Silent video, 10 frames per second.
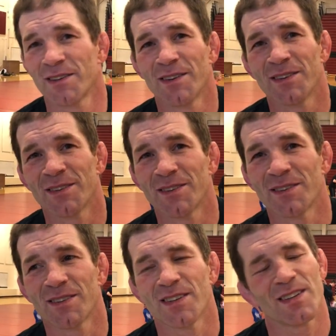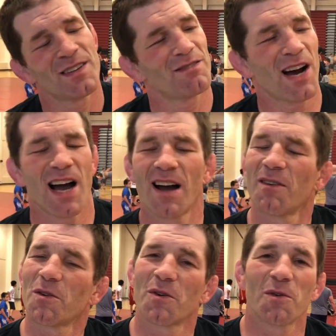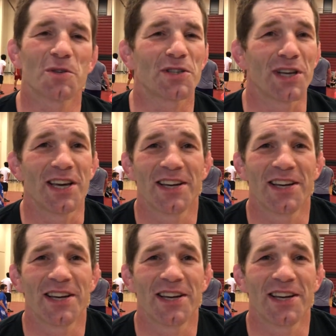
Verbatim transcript: got, weeks maybe? I, we'll, we'll see.